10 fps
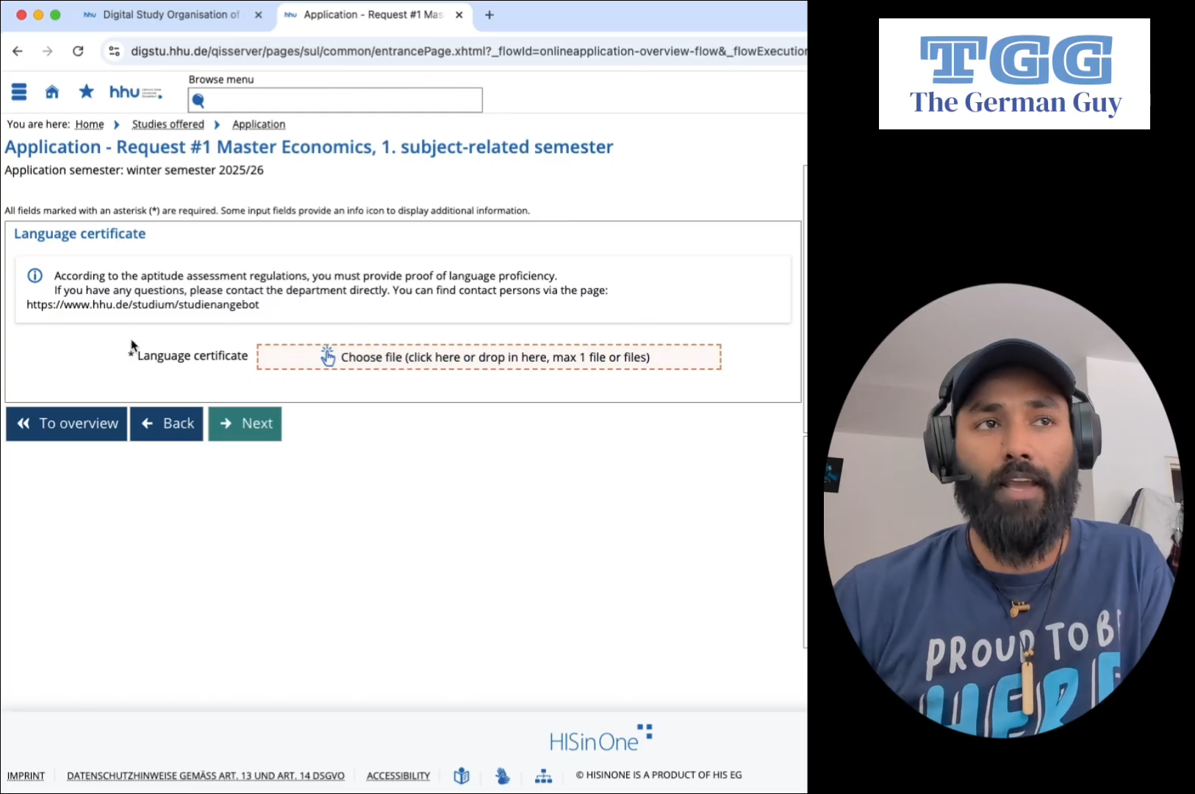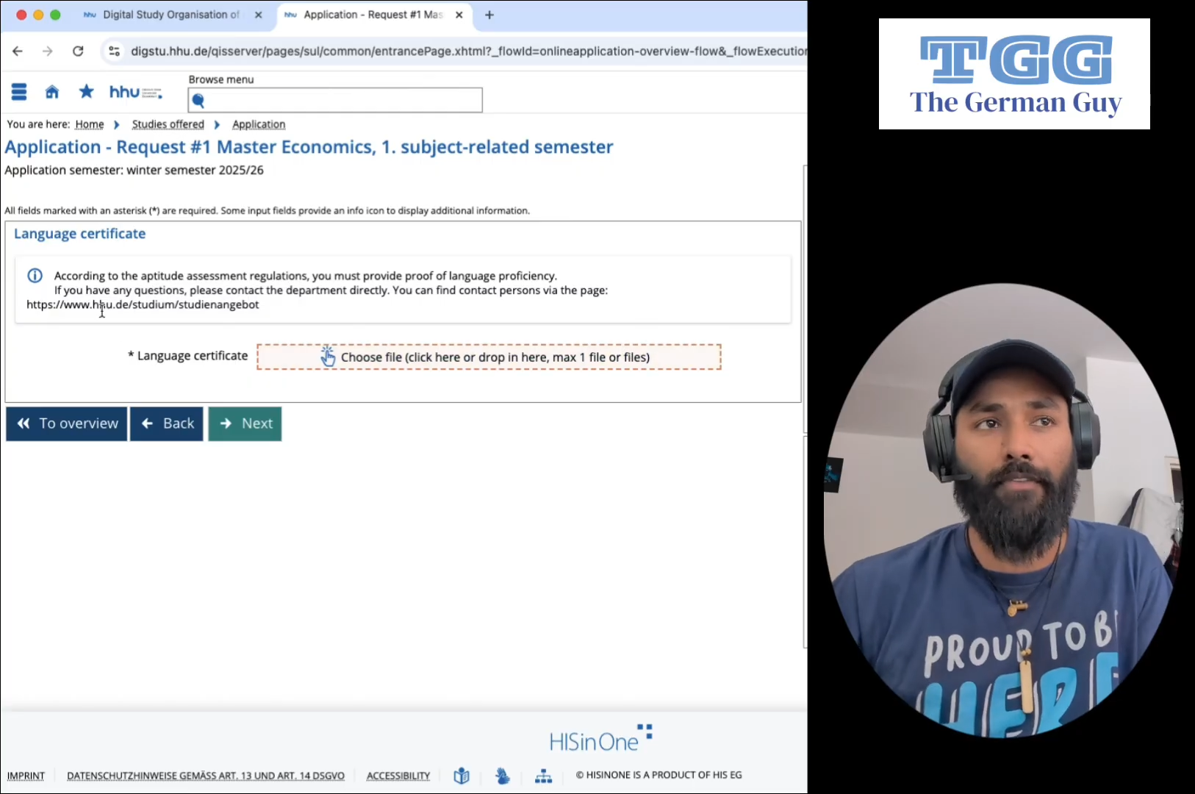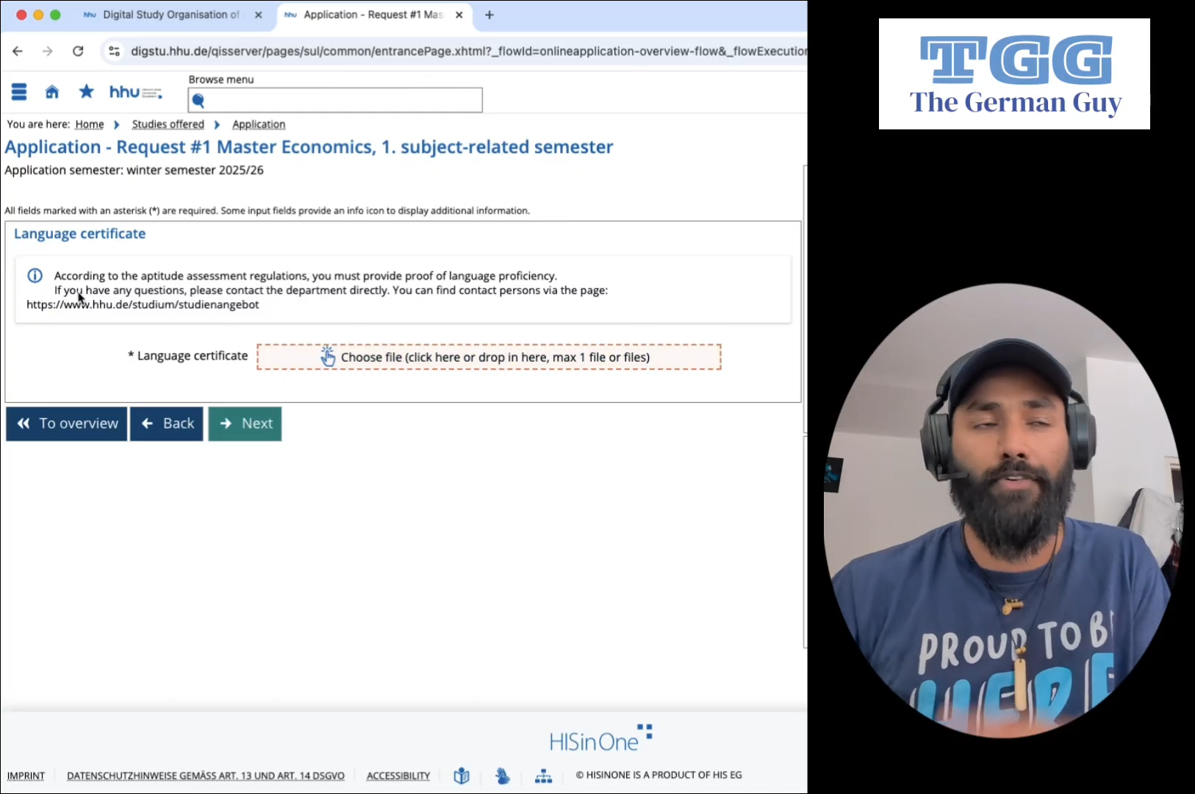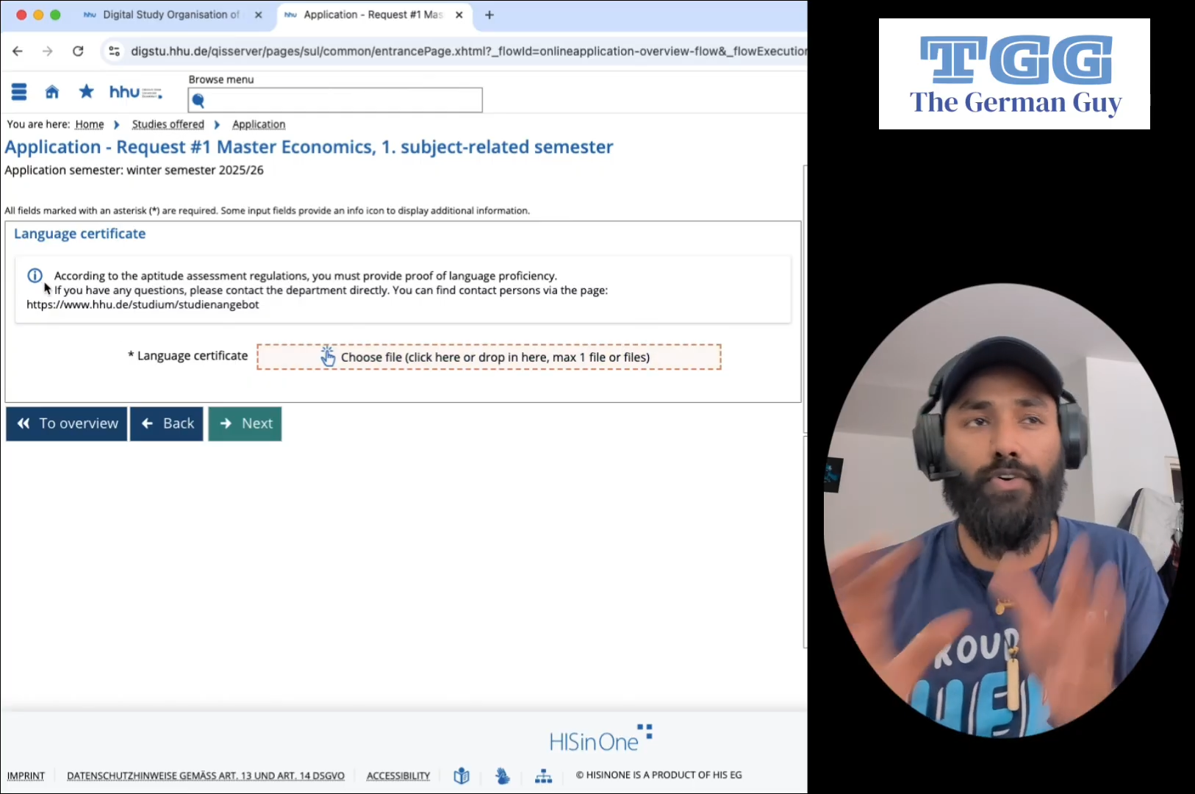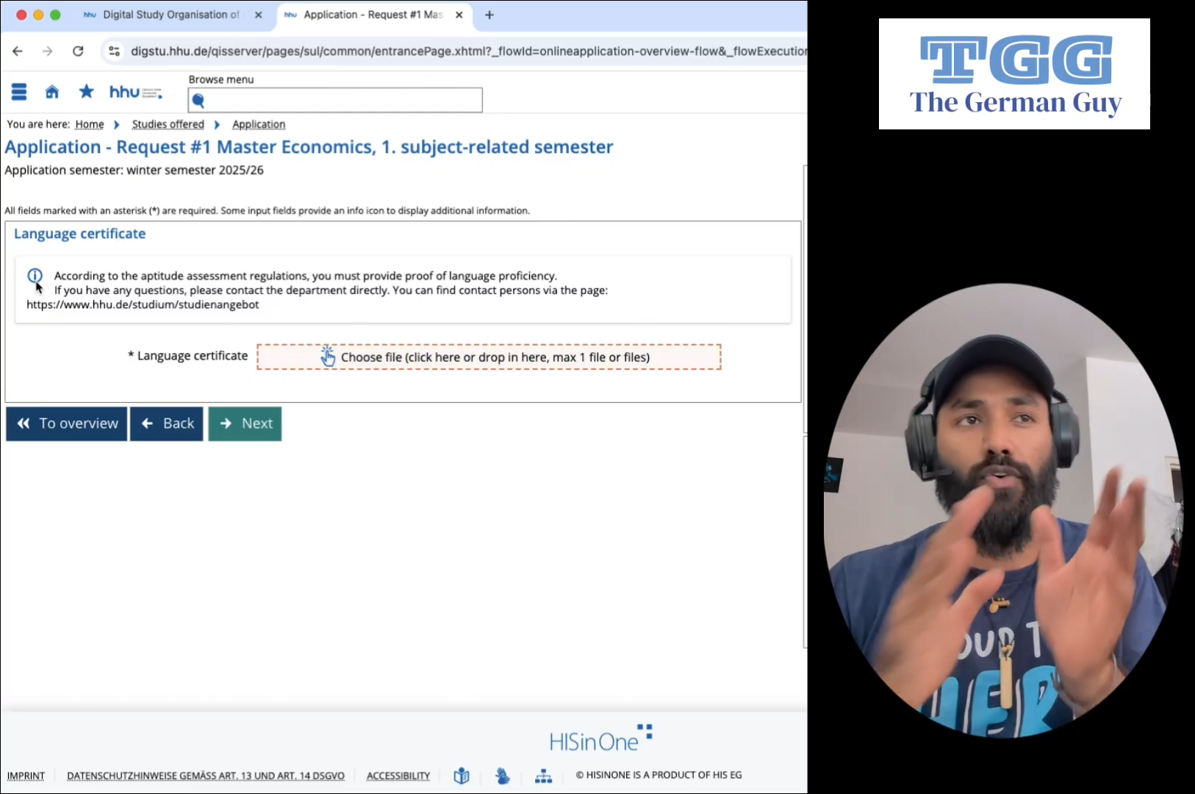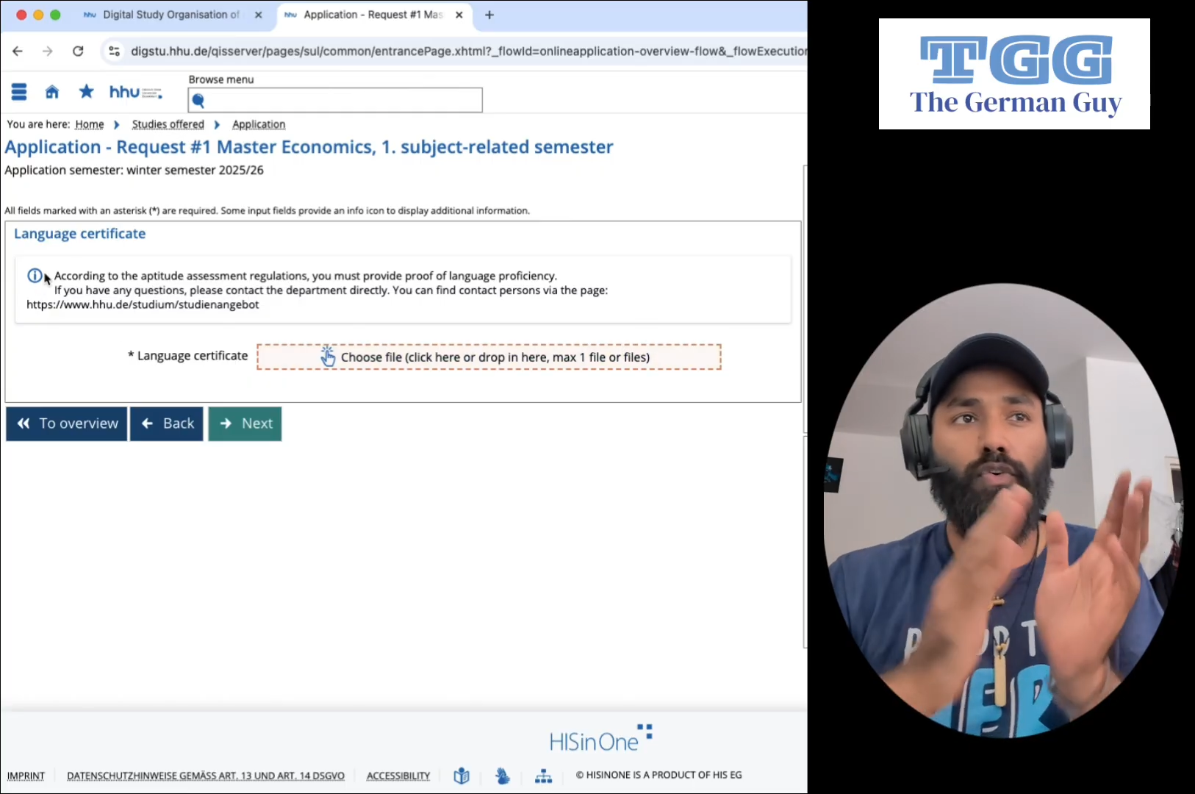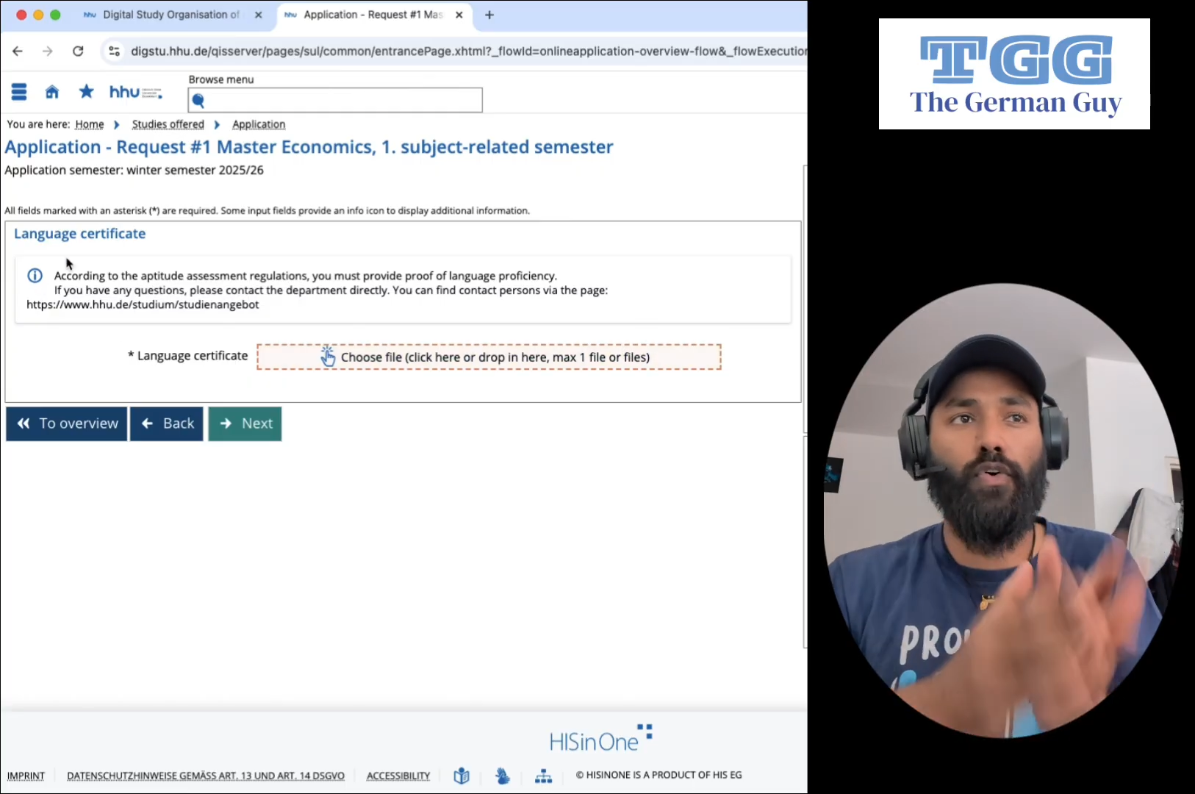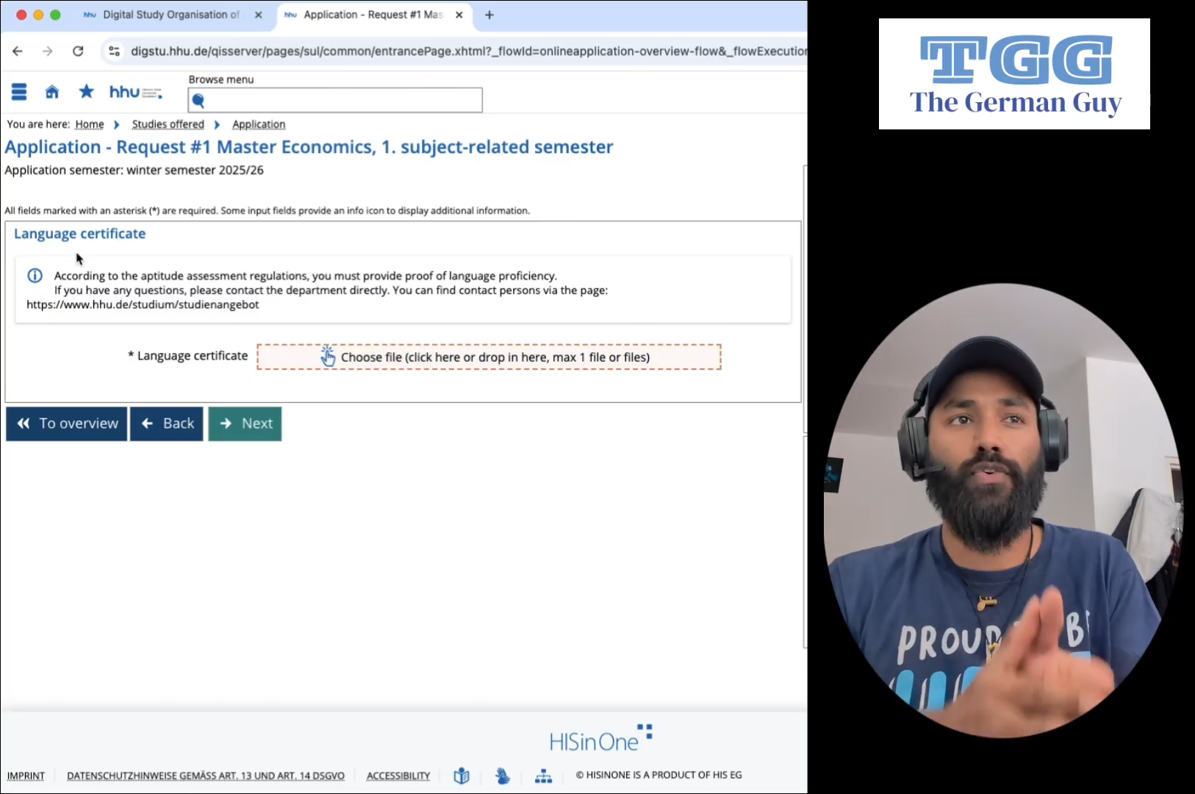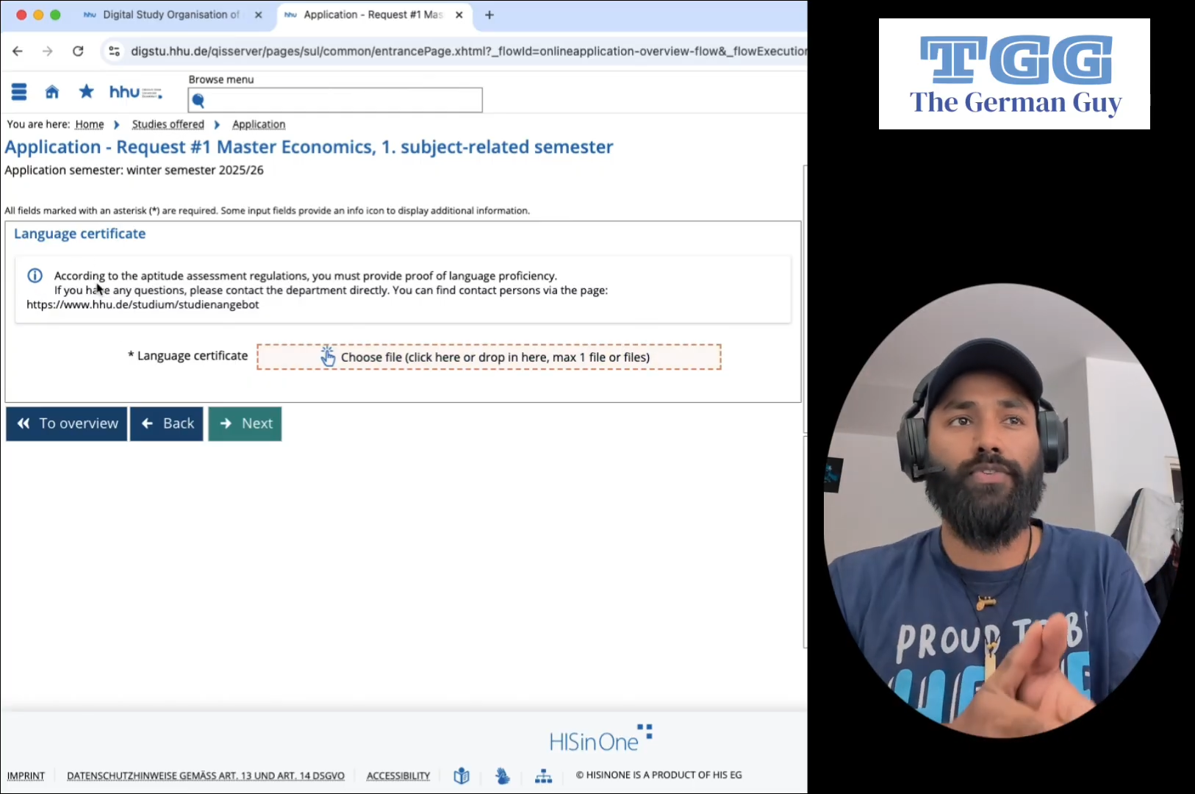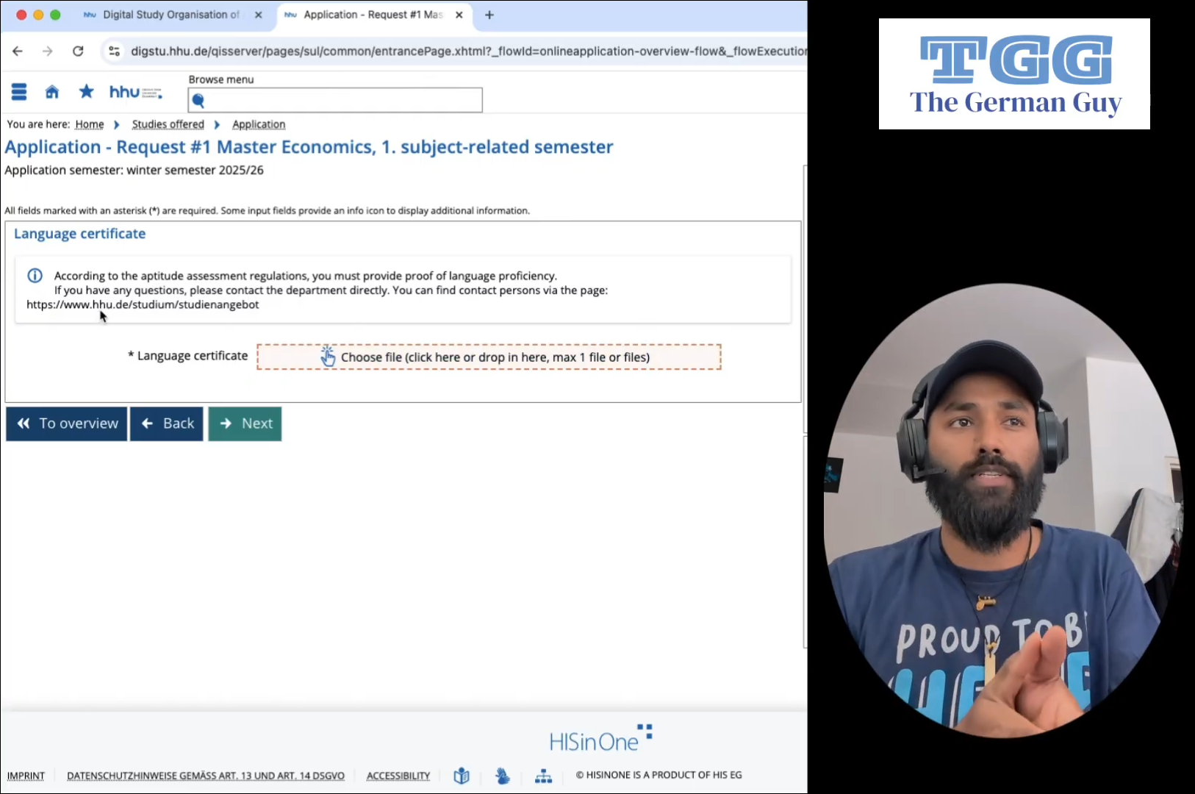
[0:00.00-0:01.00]
If your
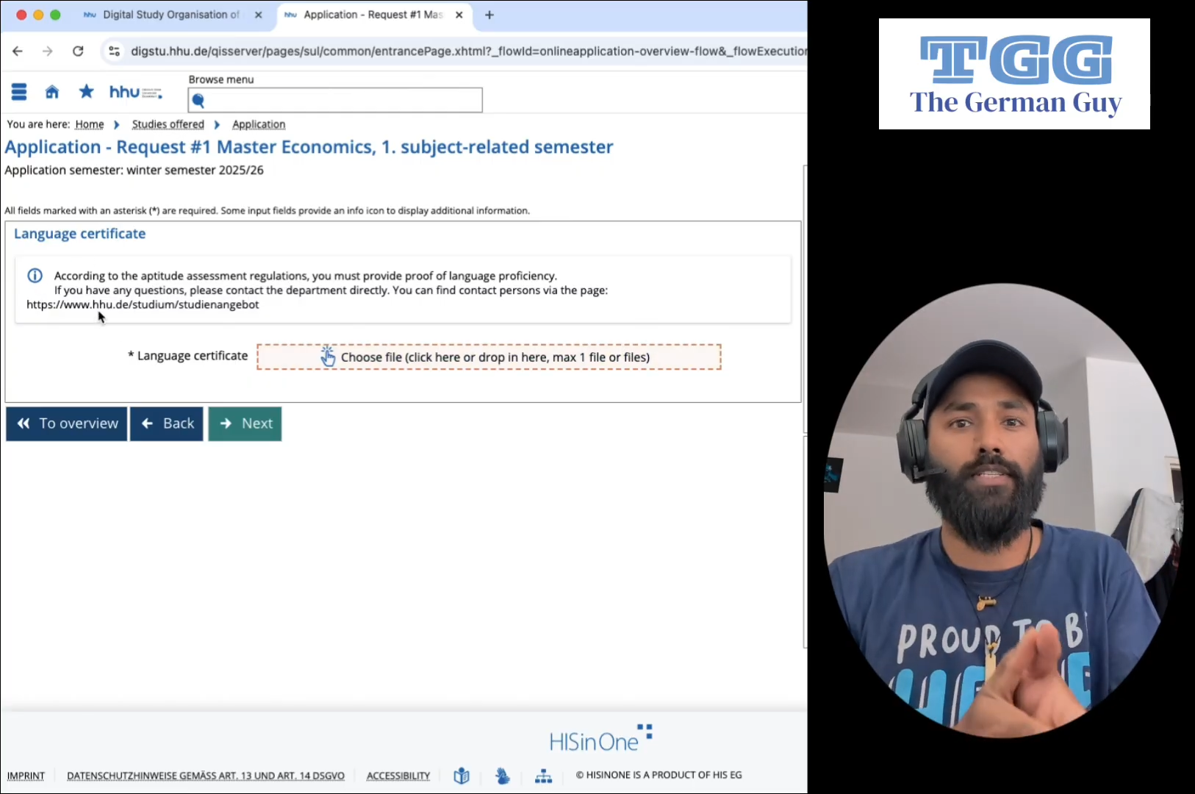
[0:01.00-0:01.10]
course